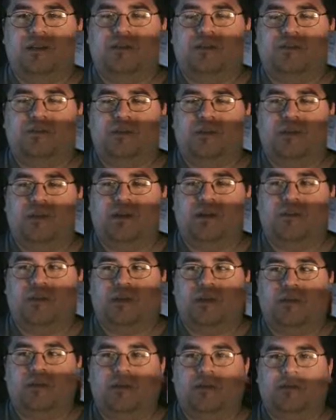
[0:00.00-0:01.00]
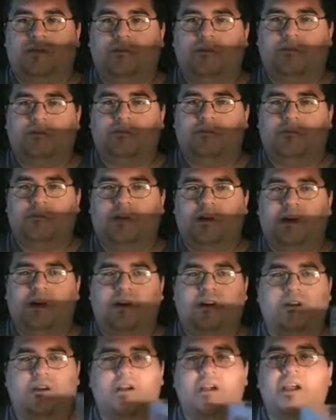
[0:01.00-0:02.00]
up to there maybe,
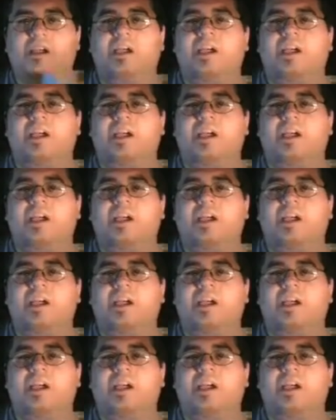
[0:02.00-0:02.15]
wider.